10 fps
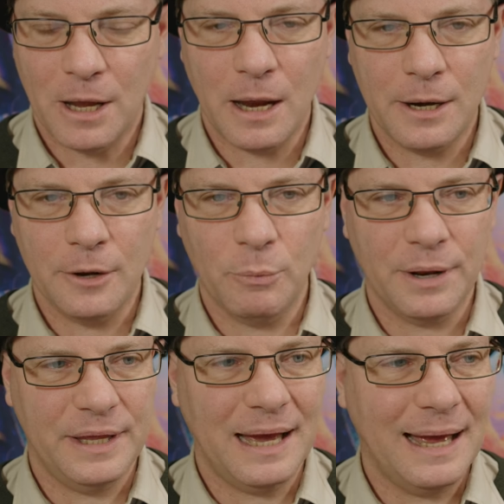I know that
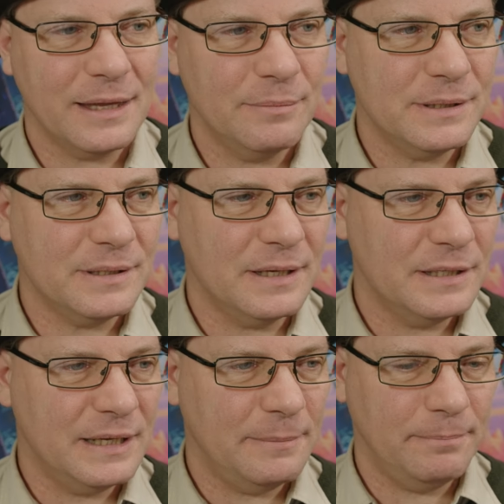one of the arguments
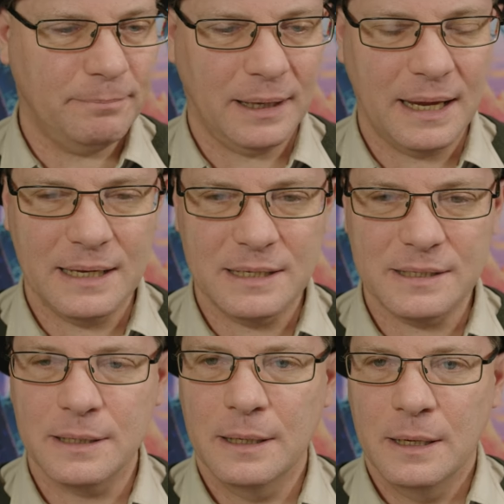is that
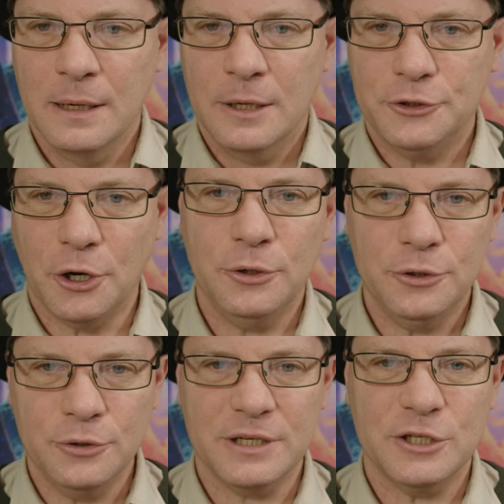players
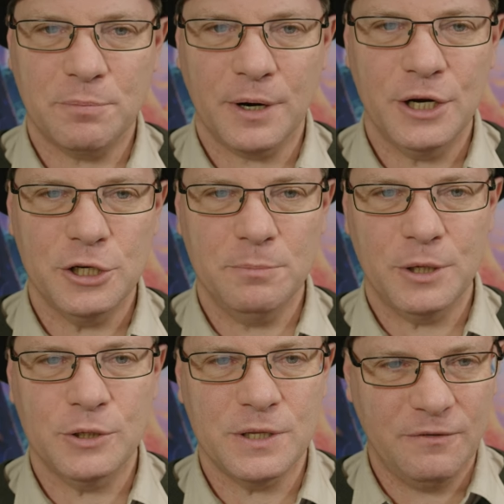don't use inspiration
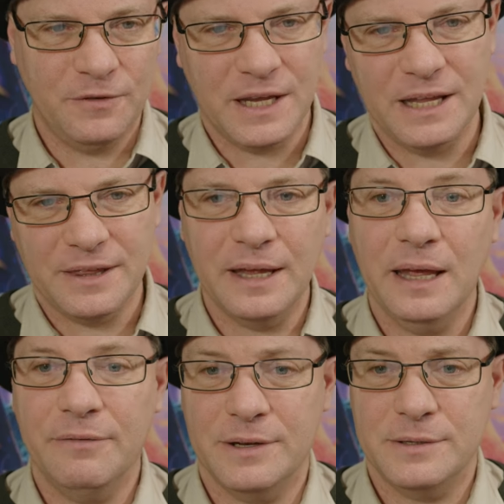because they forget they
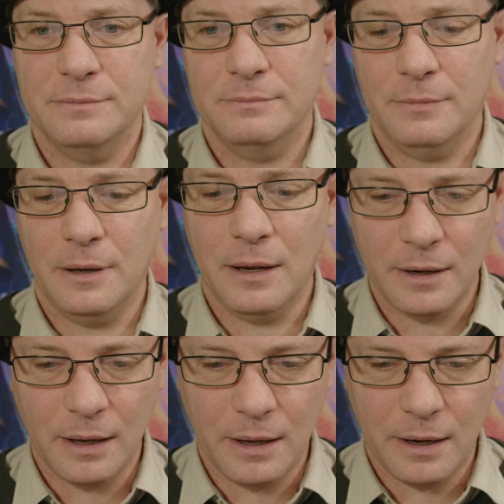have it.
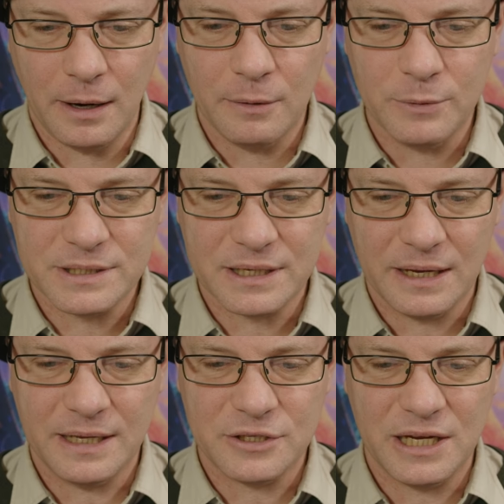And, and I would
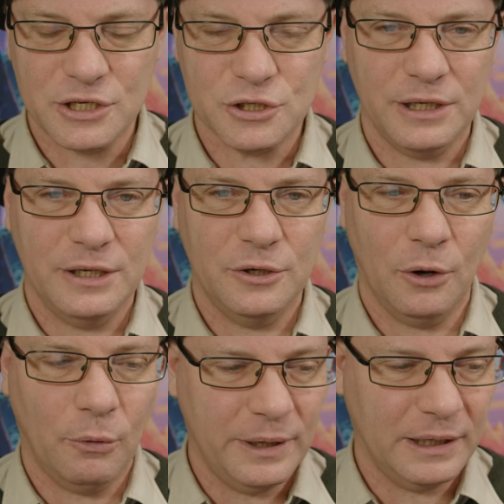say that's actually
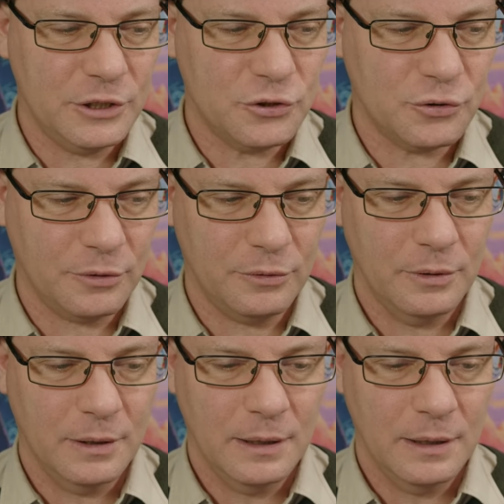not really true.